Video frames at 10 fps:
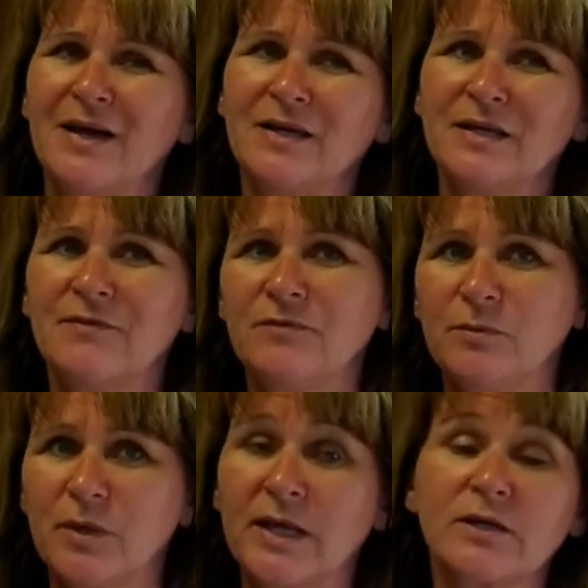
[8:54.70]
If you
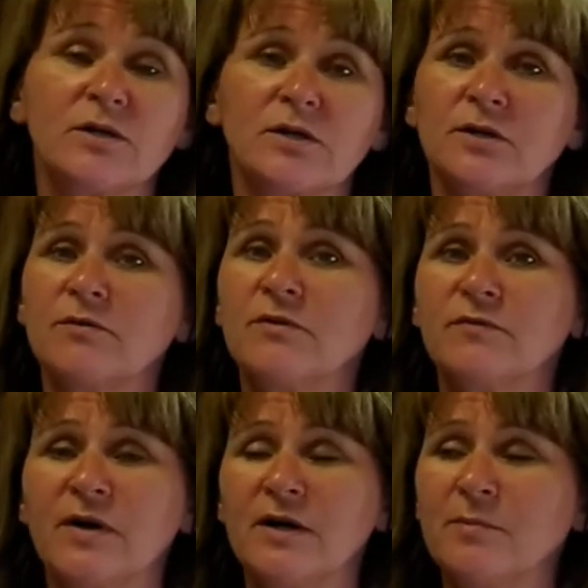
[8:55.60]
like cooking over the
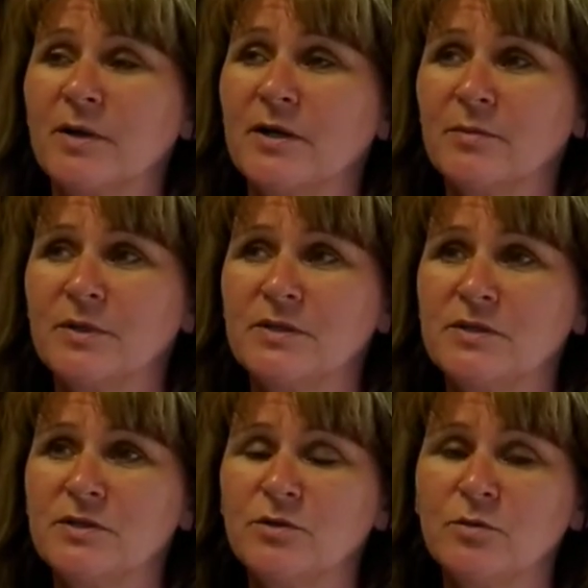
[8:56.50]
fire, by all means
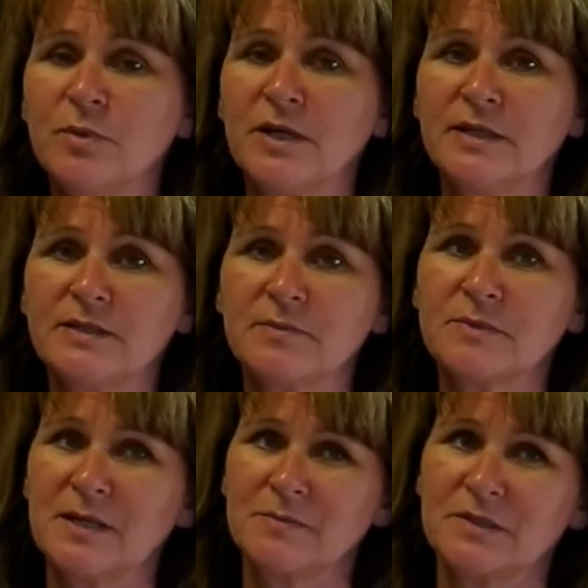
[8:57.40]
do, but
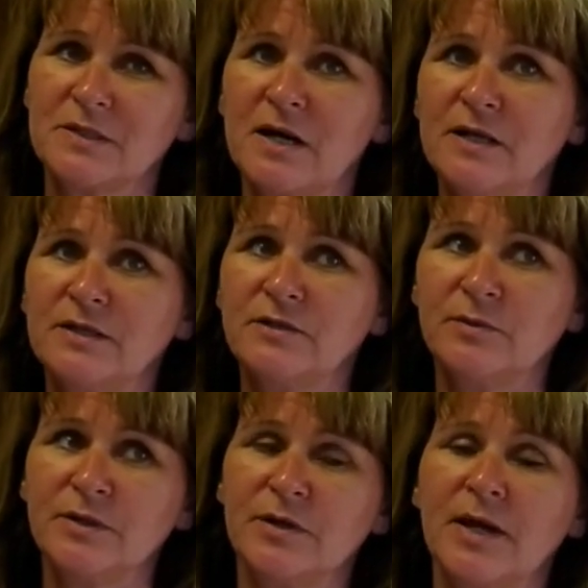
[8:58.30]
sometimes it's hot and you don't
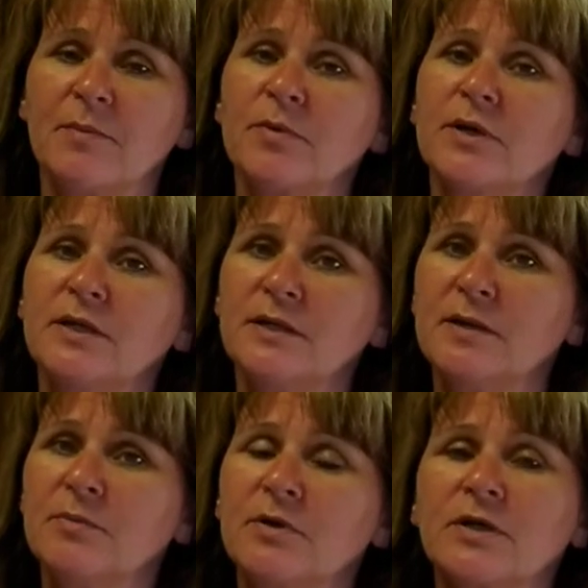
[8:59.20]
want your camper heated
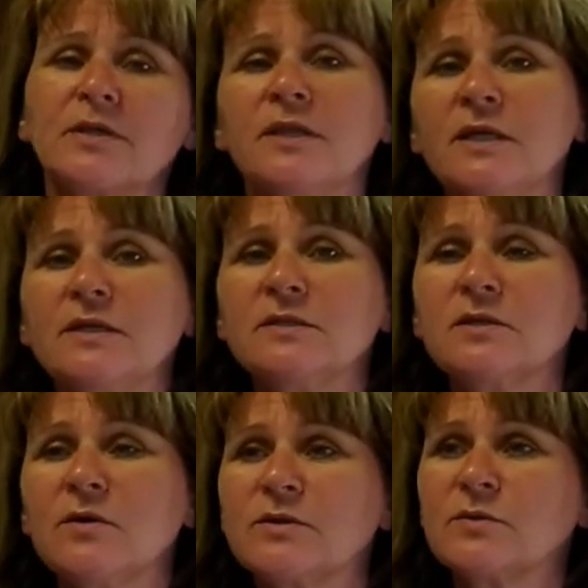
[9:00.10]
up cooking things,
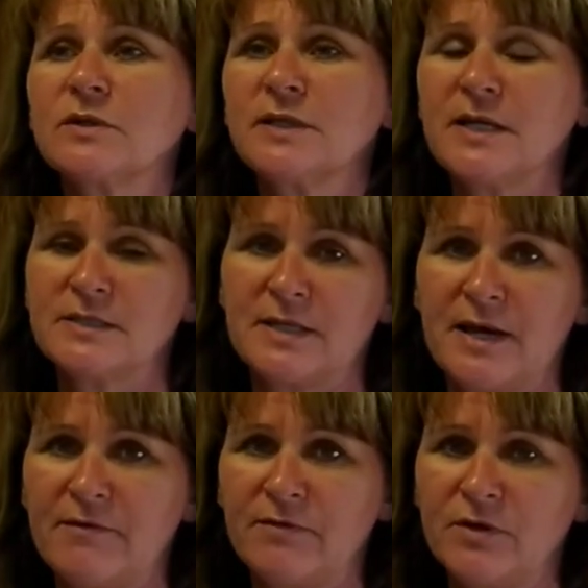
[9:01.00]
so it's really nice to
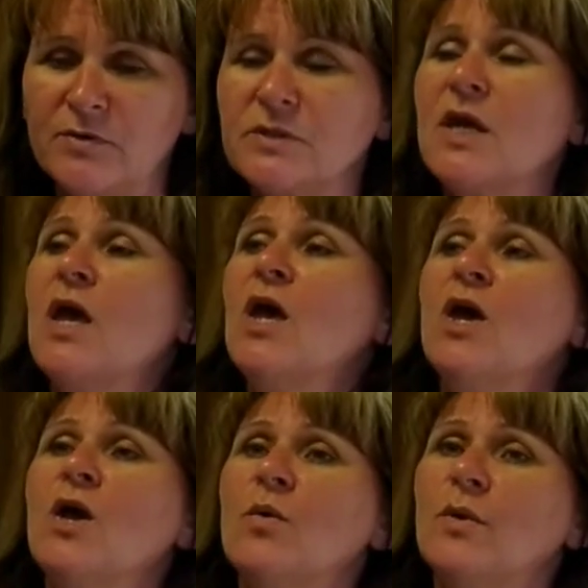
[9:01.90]
have those.
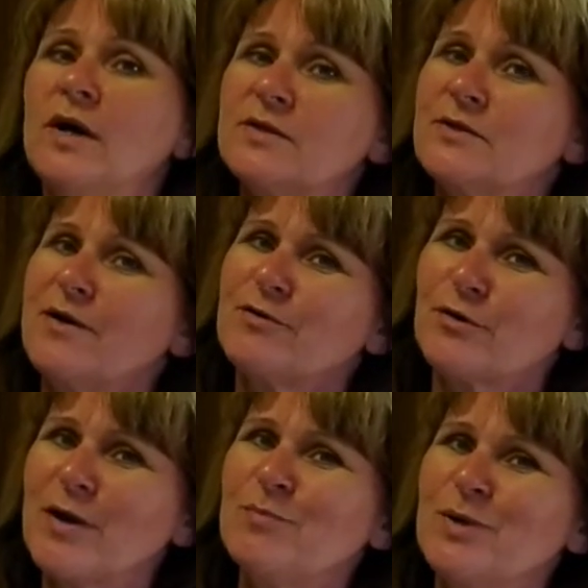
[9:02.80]
We also have a
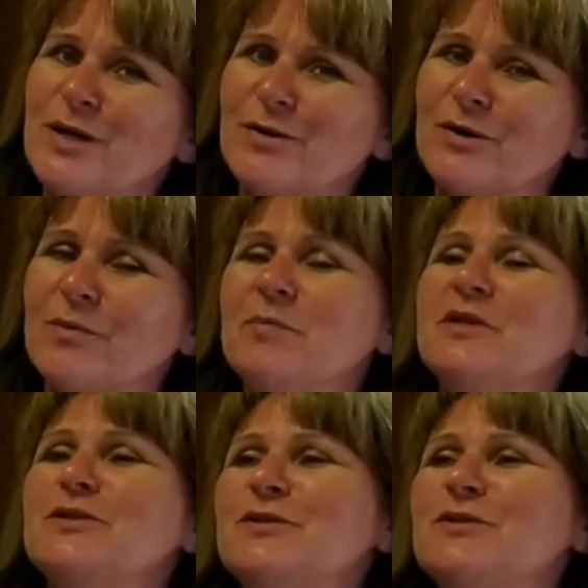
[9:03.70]
great big grill. We've been doing